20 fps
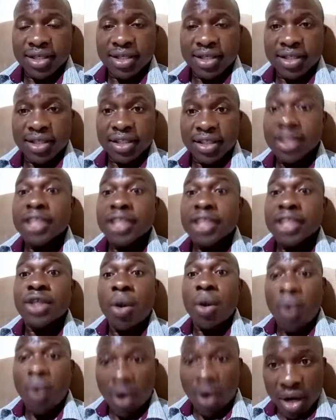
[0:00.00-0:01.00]
There's a
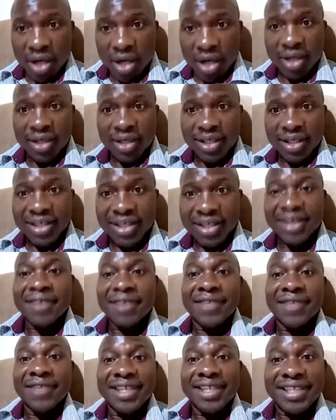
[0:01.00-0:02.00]
walk.
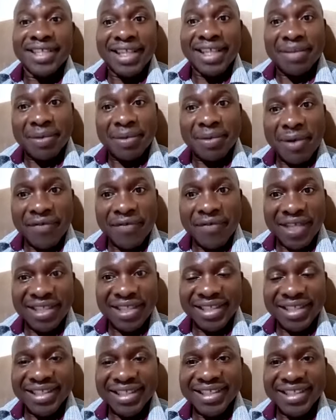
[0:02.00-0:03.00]
Even these other people are
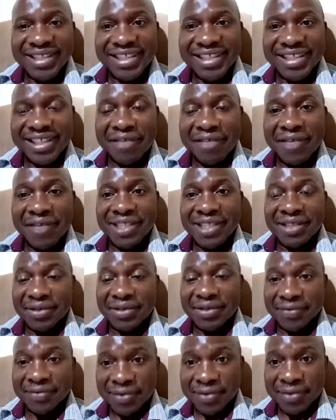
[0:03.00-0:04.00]
fasting. These are the fasting,
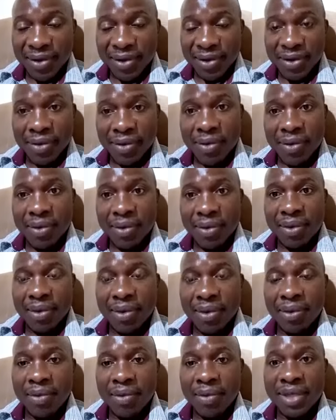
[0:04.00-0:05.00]
so long as your
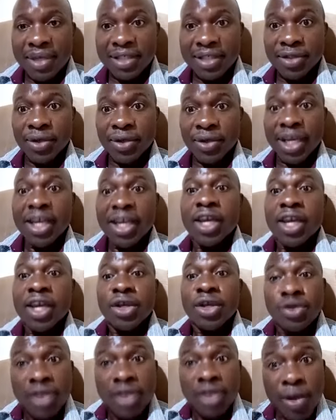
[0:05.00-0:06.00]
mobility is okay.
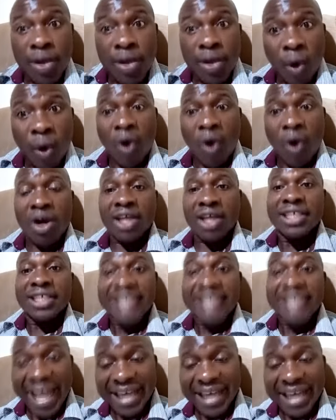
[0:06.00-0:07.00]
They walk
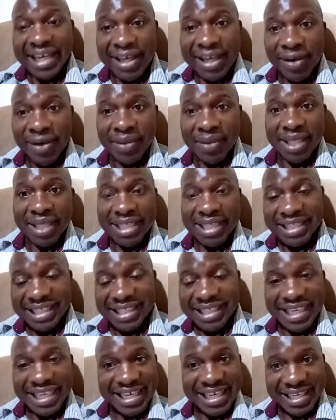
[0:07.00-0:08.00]
10 kilometers
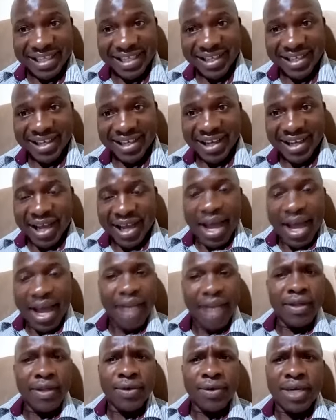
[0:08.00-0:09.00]
daily.
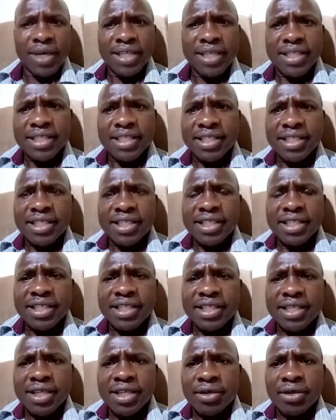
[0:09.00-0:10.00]
And then you realize that in
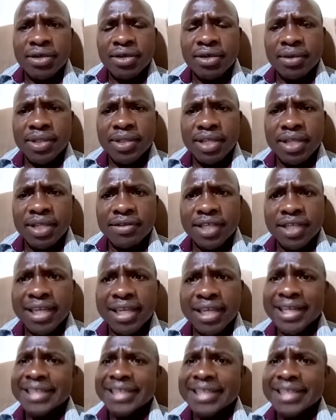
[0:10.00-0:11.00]
an autonomous lifestyle,
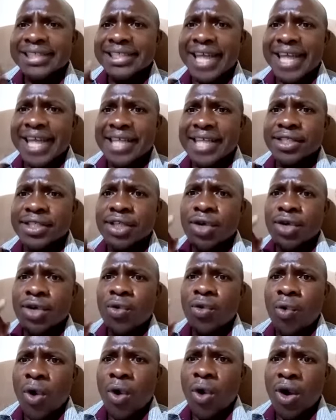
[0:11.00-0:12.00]
dance,
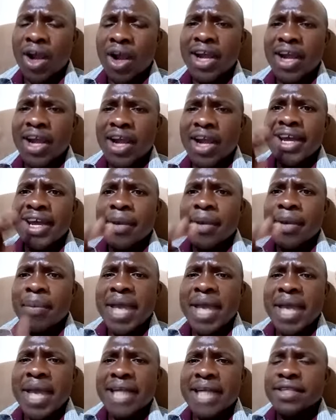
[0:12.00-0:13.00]
walk, be
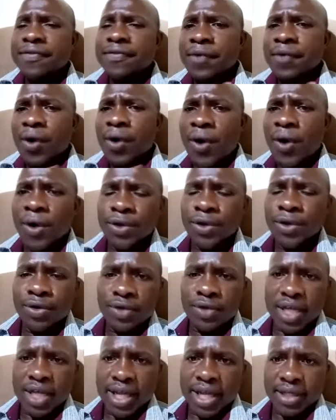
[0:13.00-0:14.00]
active all through
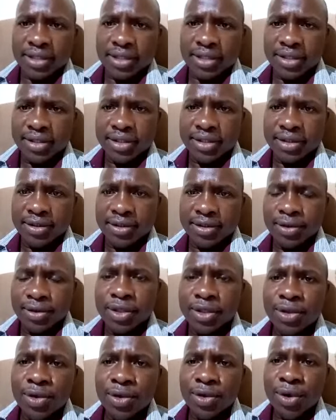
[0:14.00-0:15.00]
the night. You don't
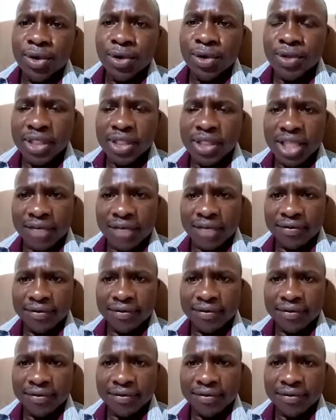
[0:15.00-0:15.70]
need to close yourself.